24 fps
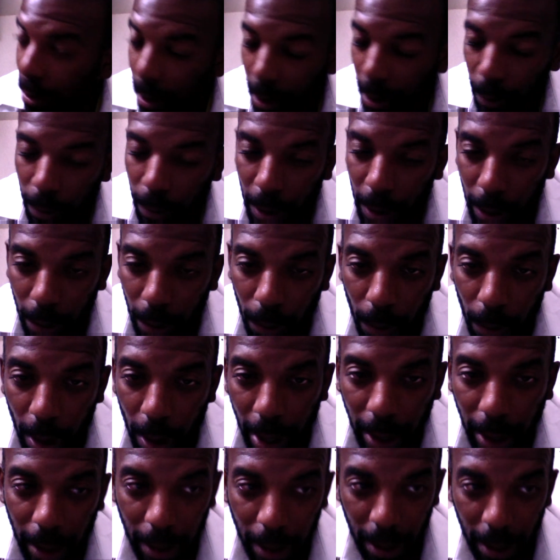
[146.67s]
one in Hawaii.
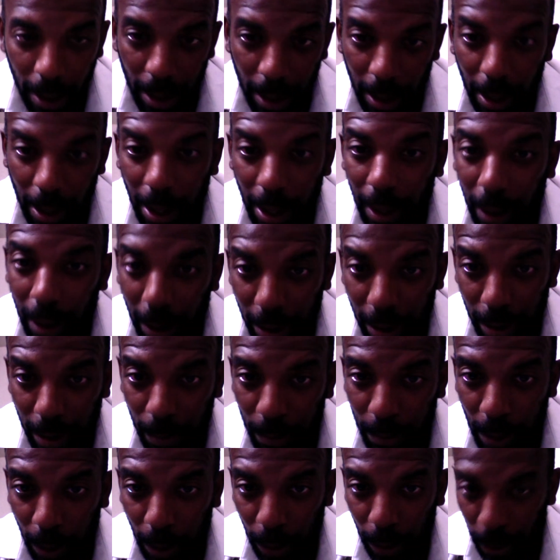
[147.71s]
I lost them both.